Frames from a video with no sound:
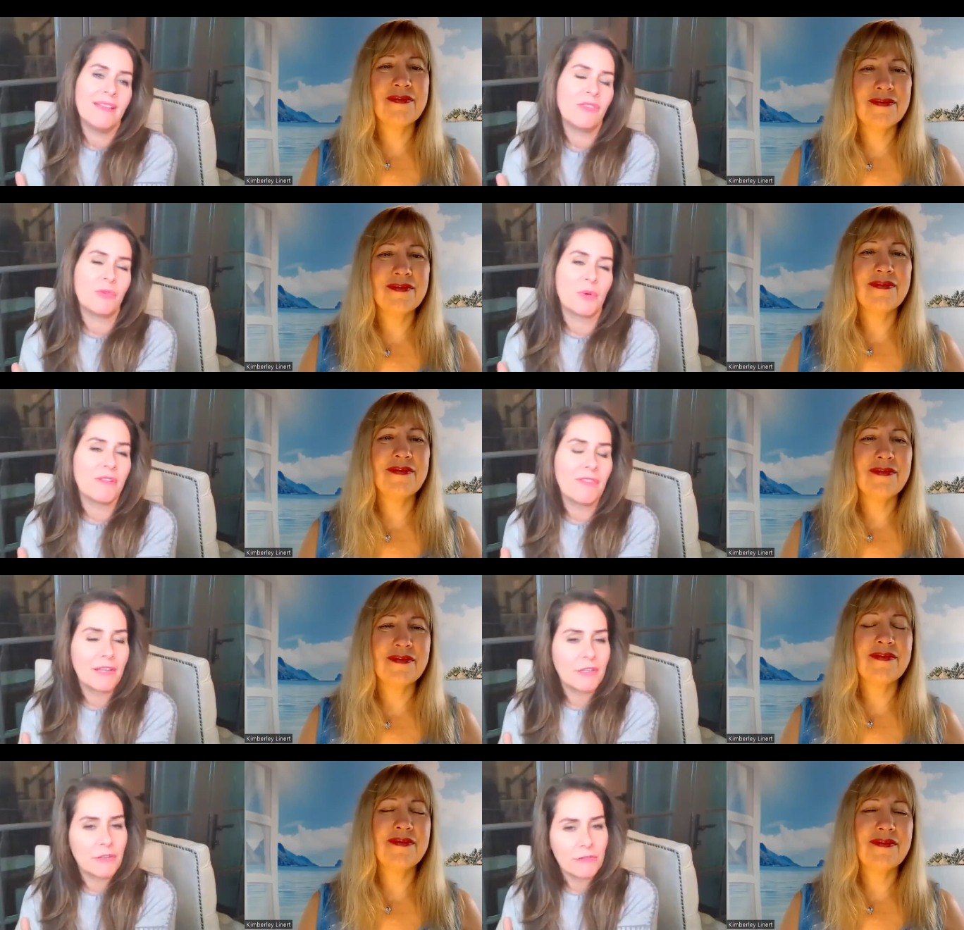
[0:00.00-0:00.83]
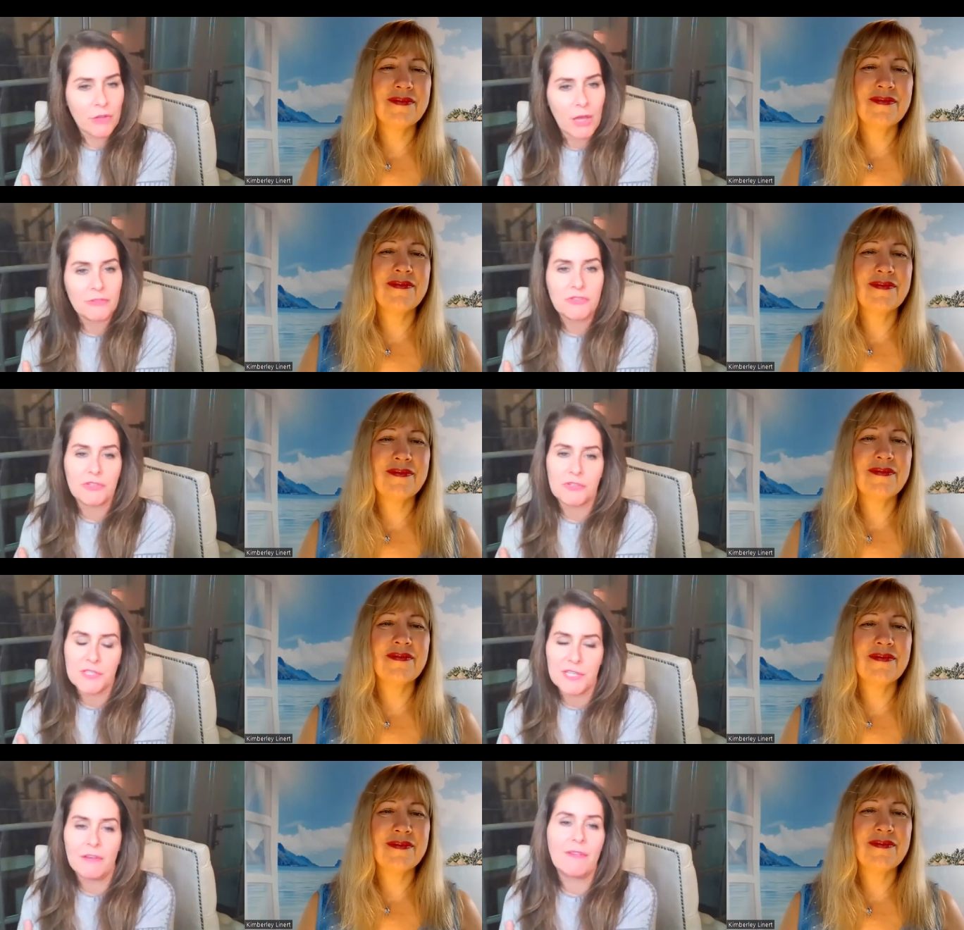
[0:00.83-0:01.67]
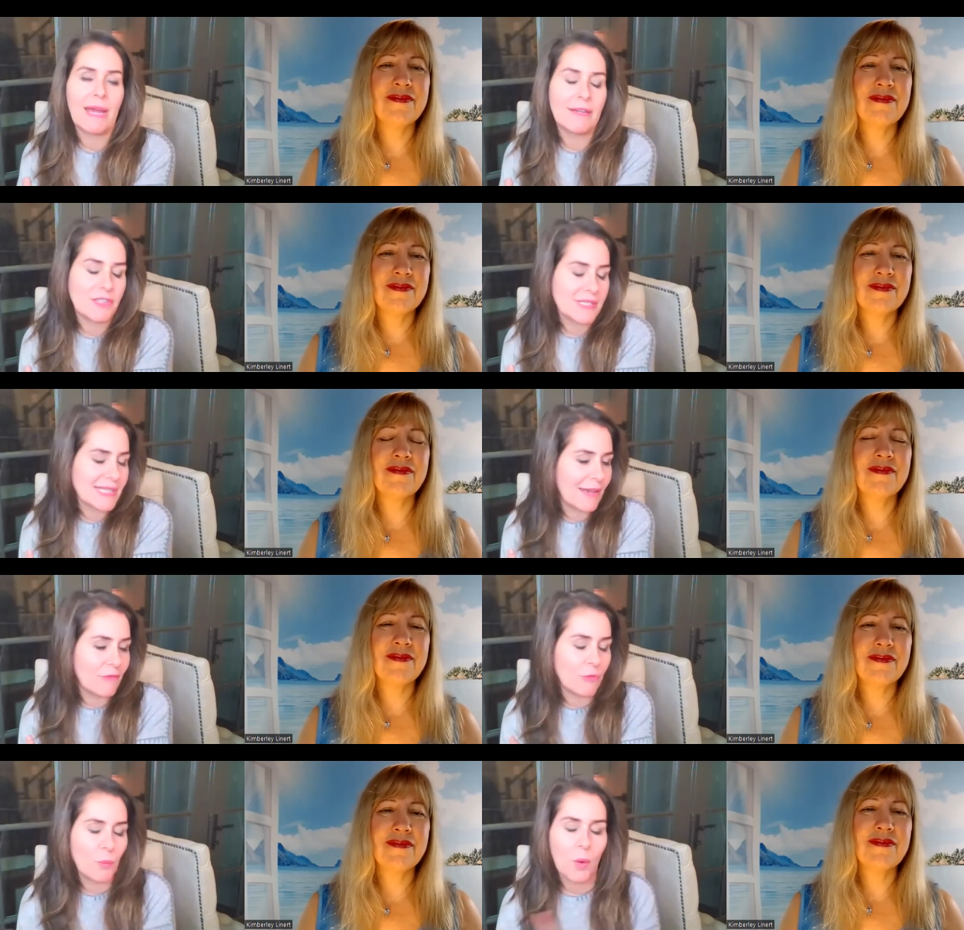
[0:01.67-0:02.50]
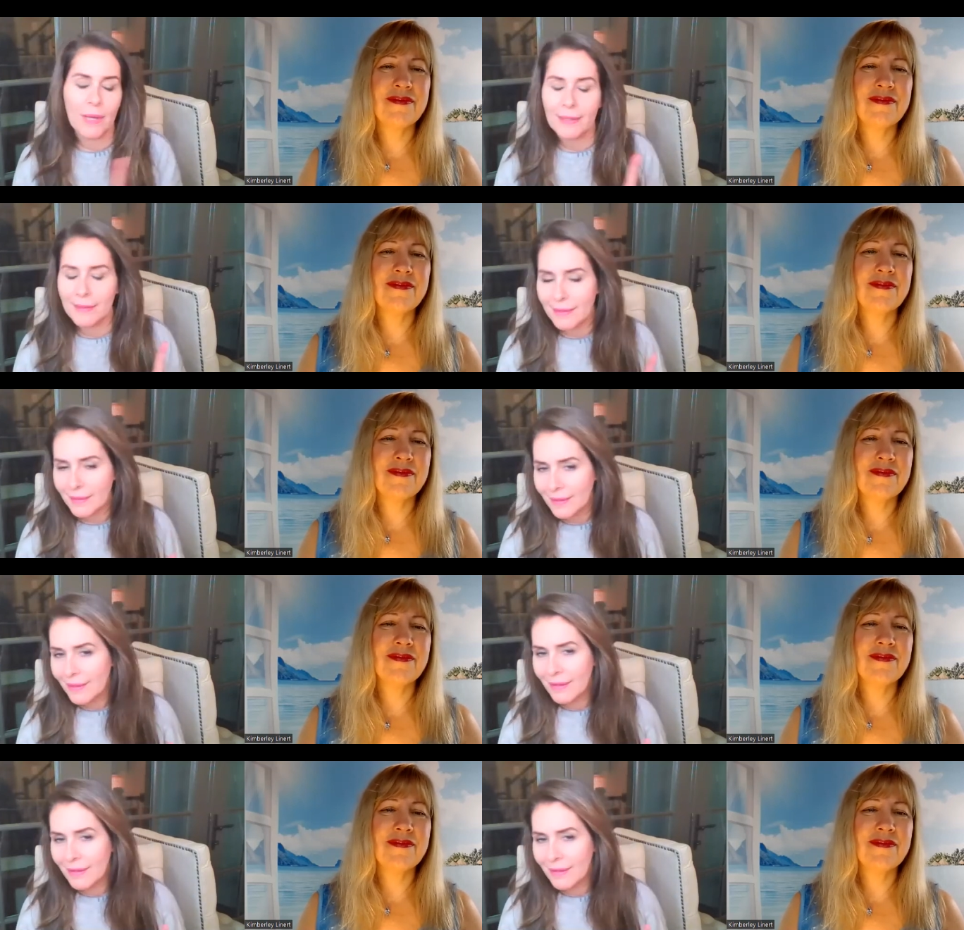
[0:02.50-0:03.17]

Speaker 1: sort of like you've lost yourself i just have one